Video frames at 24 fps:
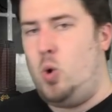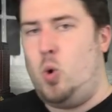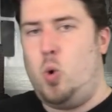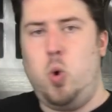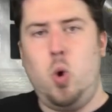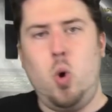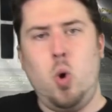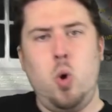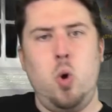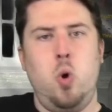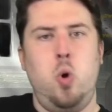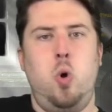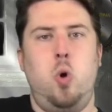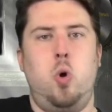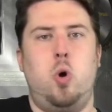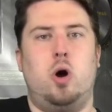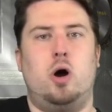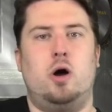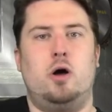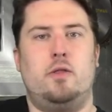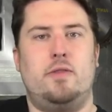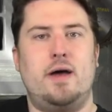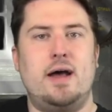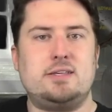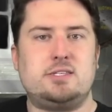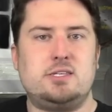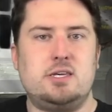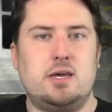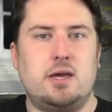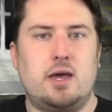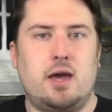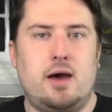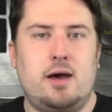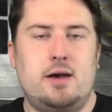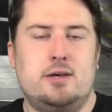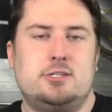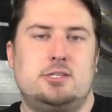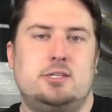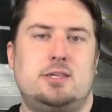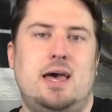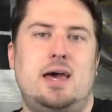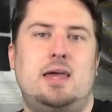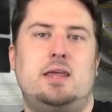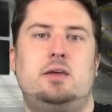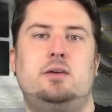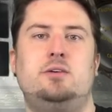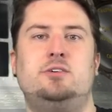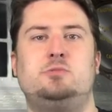Whew! That's it, guys.
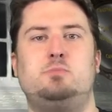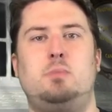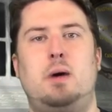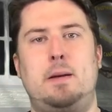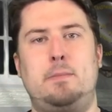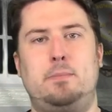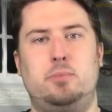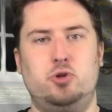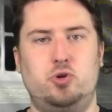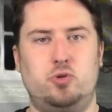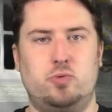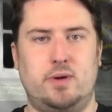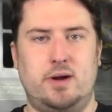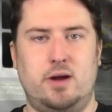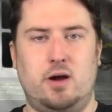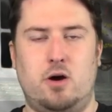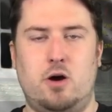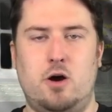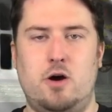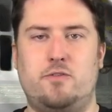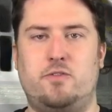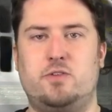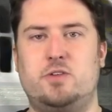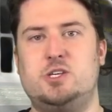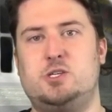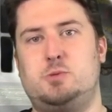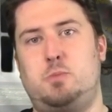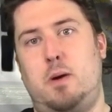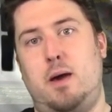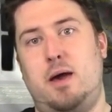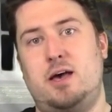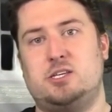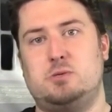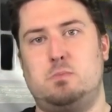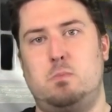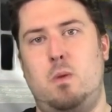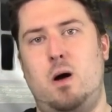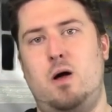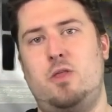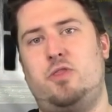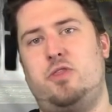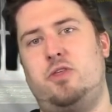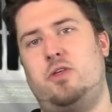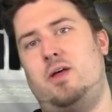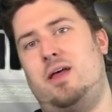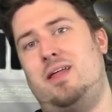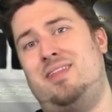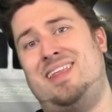That is my Blu-ray haul for this past month.